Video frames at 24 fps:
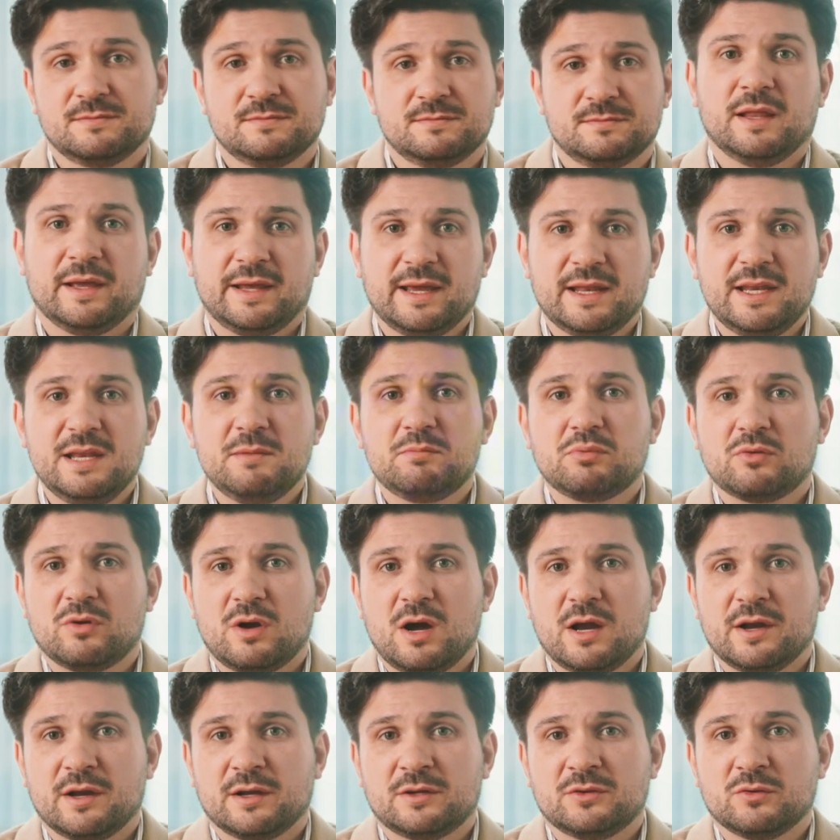Like any
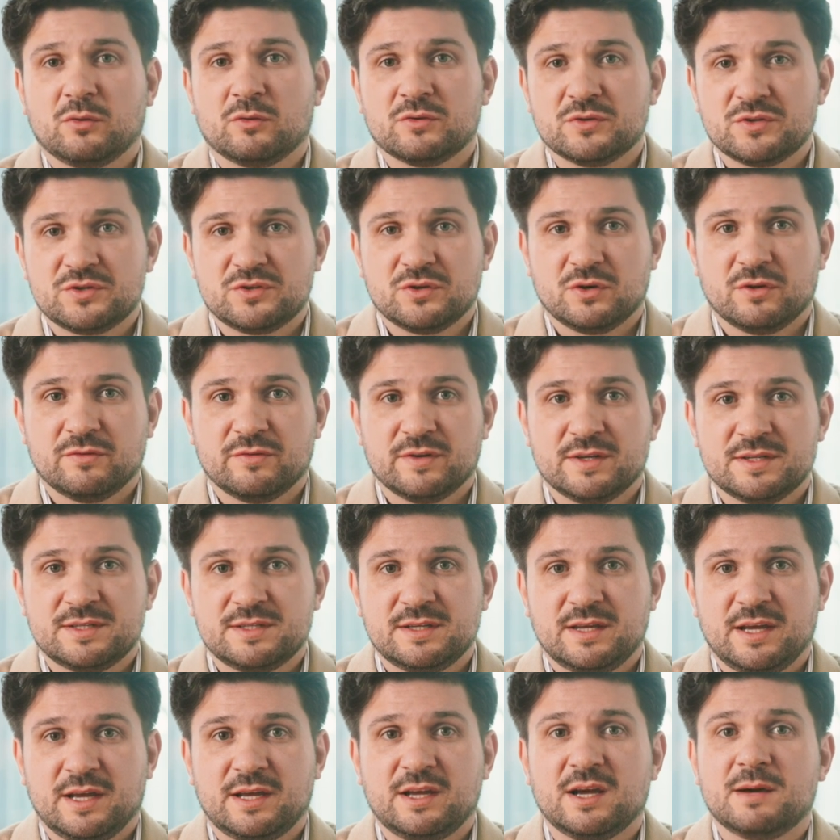product or service,
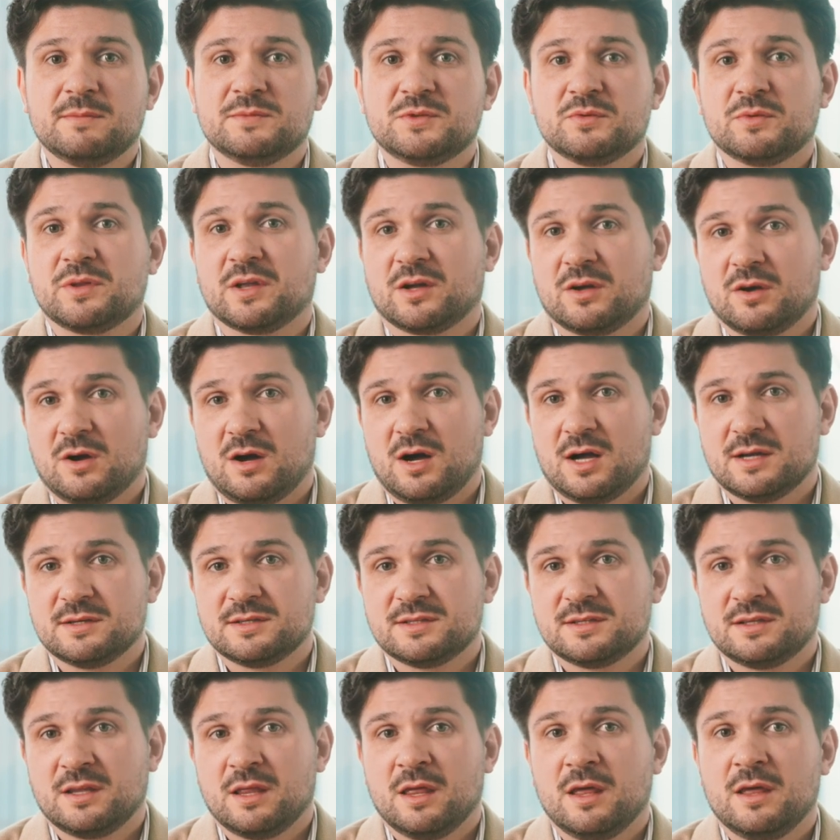it comes with a
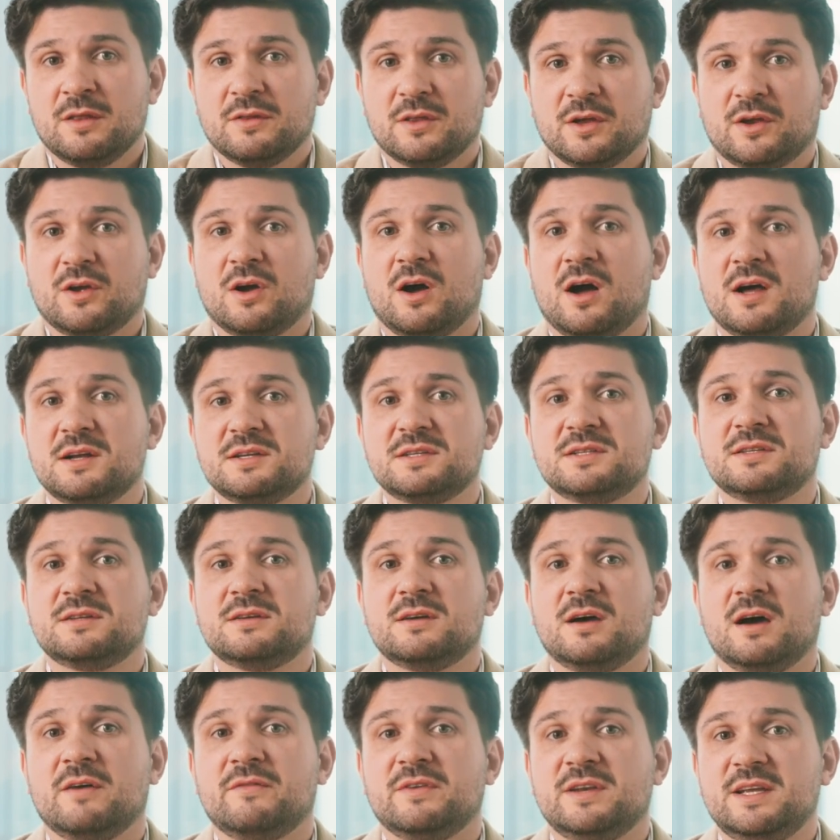cost. The cost
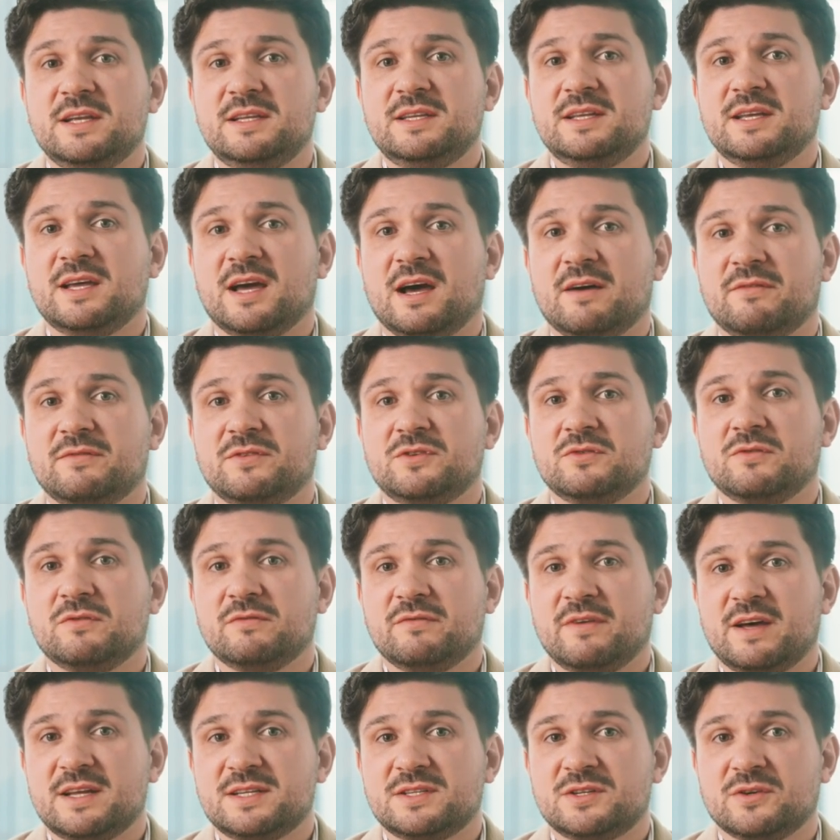of an ETF to
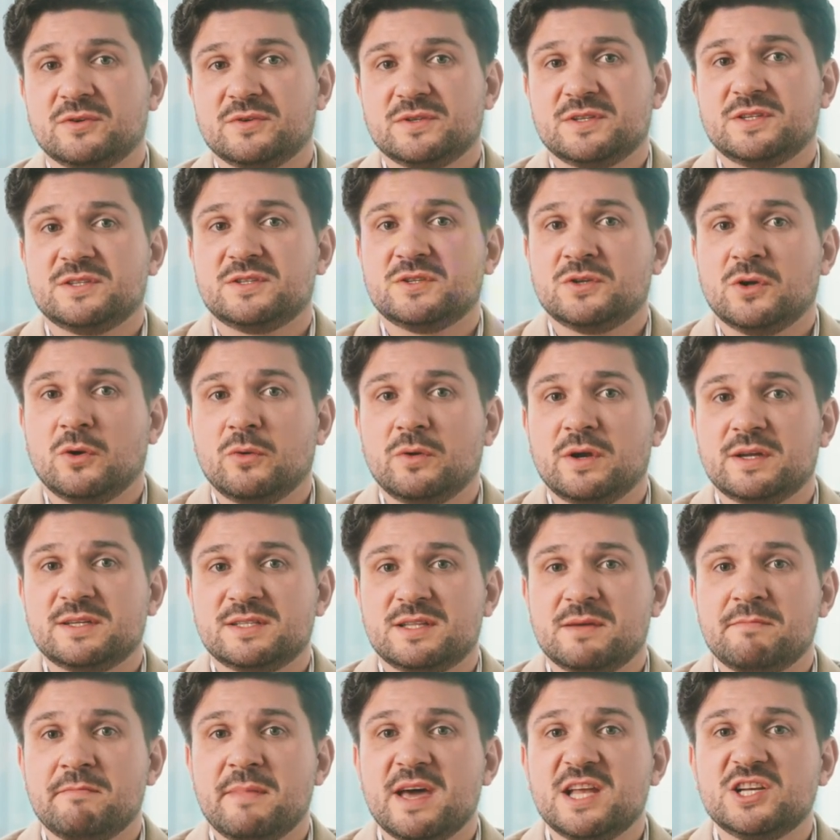investors is known as
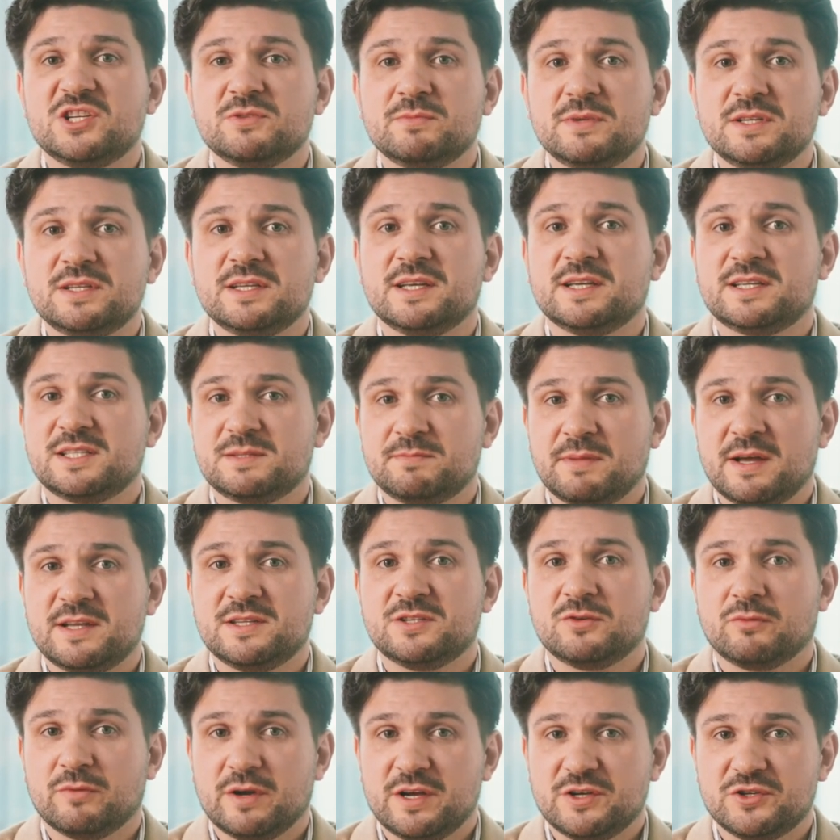the management
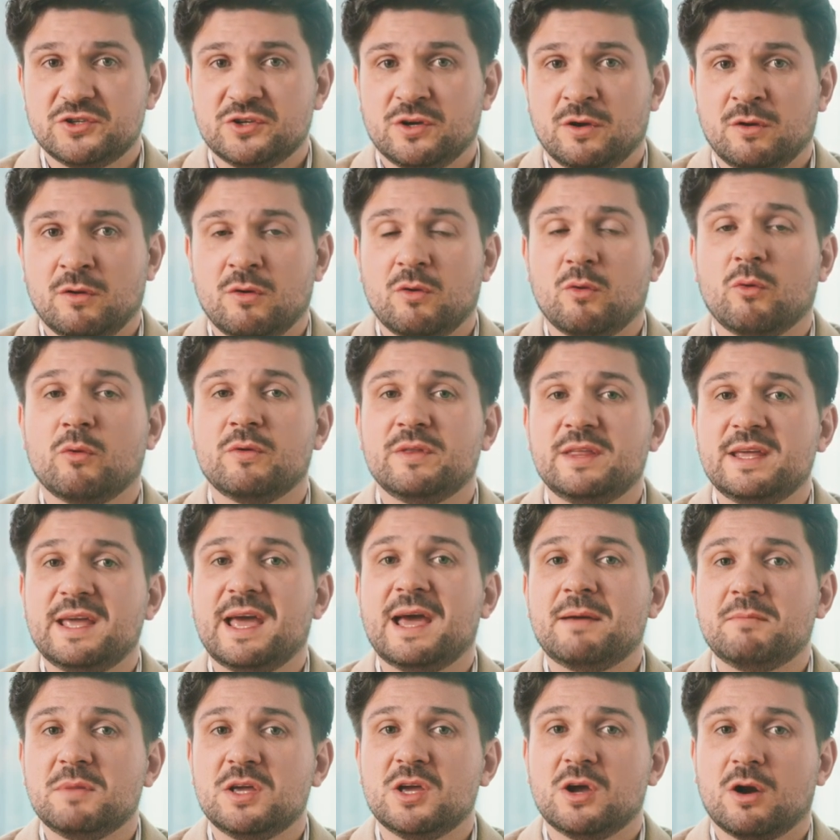expense ratio, or the
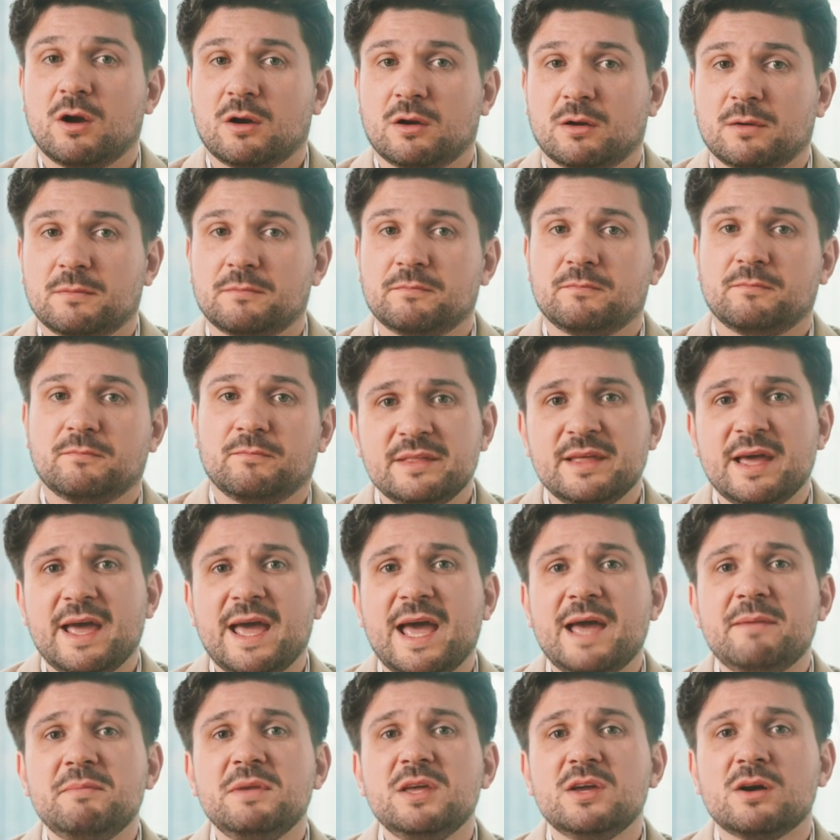MER. The
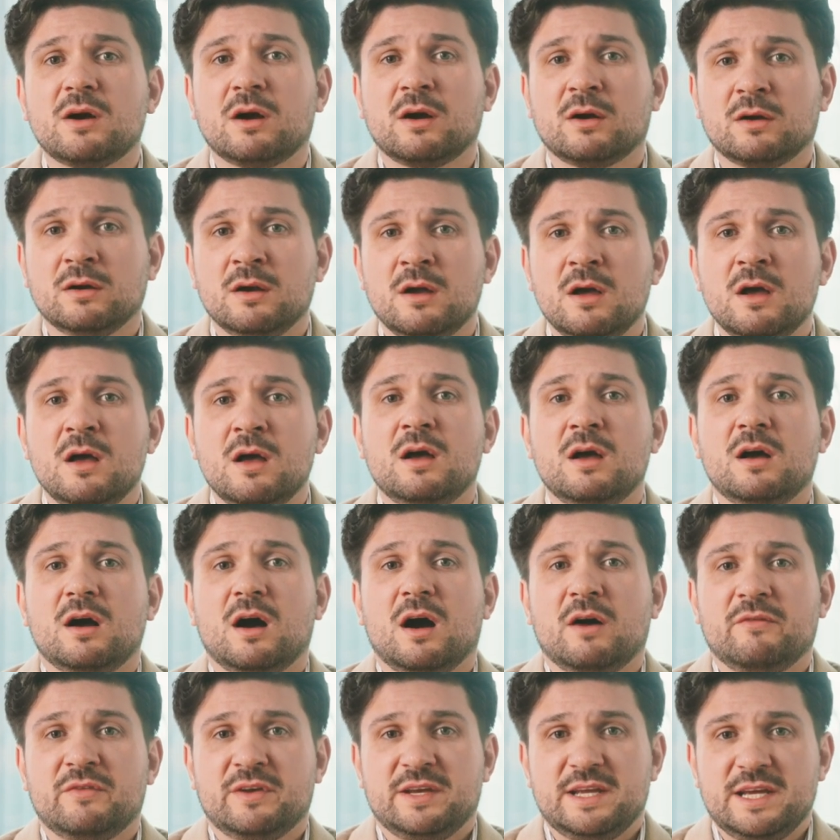MER
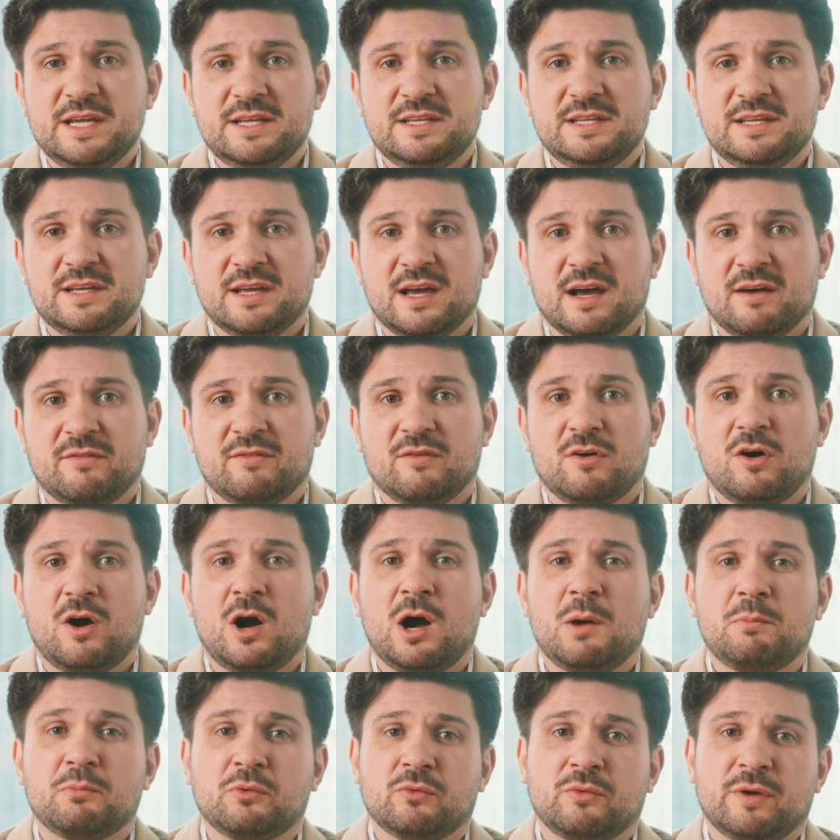of an ETF
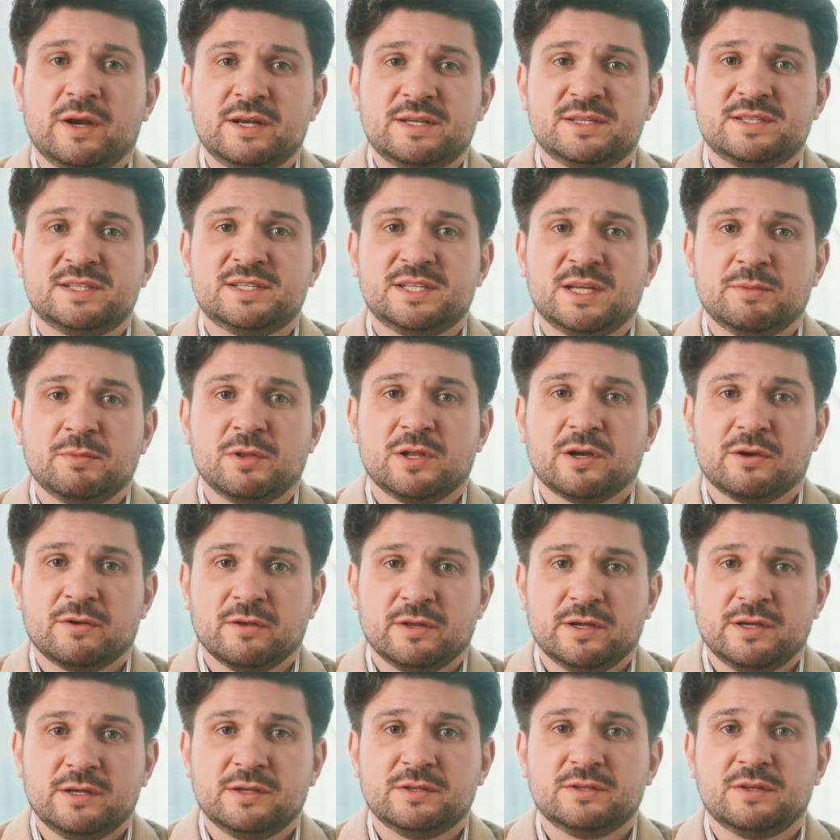operates
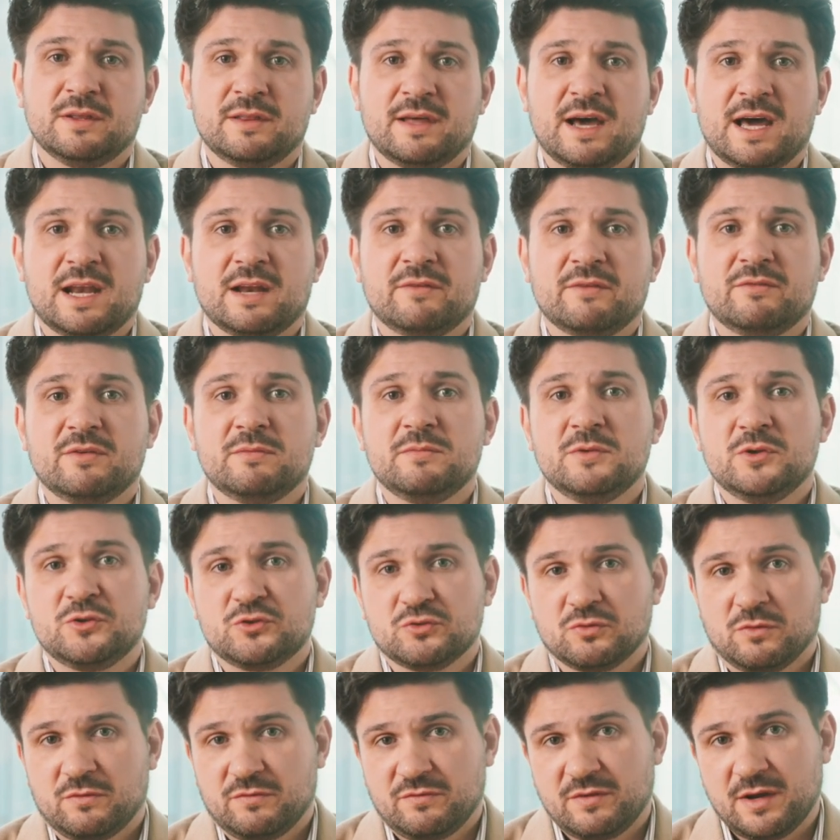similarly to that of a
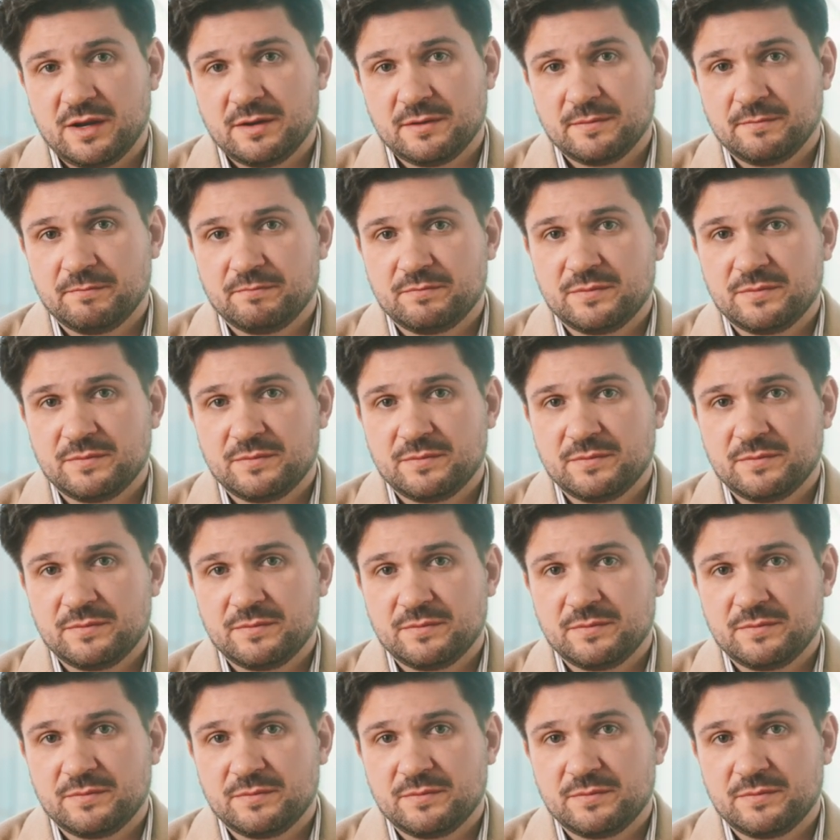mutual fund.